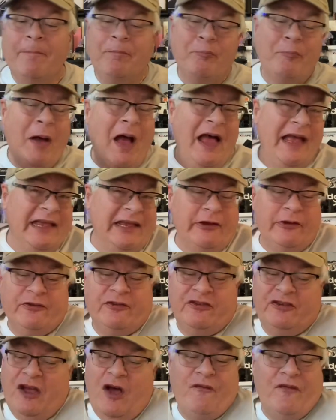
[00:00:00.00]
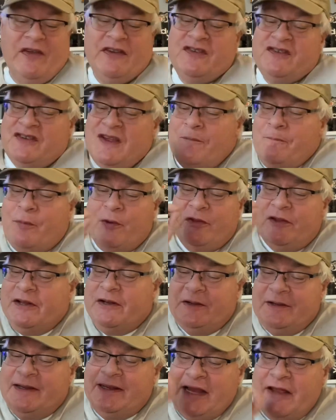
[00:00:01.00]
buying yourself a simple
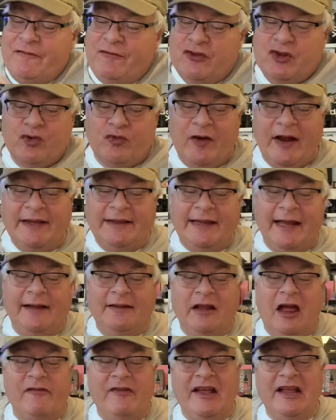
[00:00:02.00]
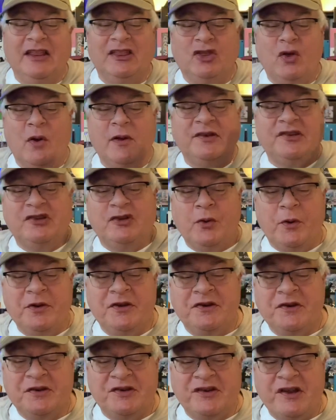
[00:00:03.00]
little gift, directing loving thoughts towards
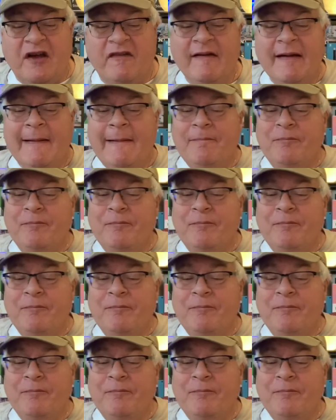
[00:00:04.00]
yourself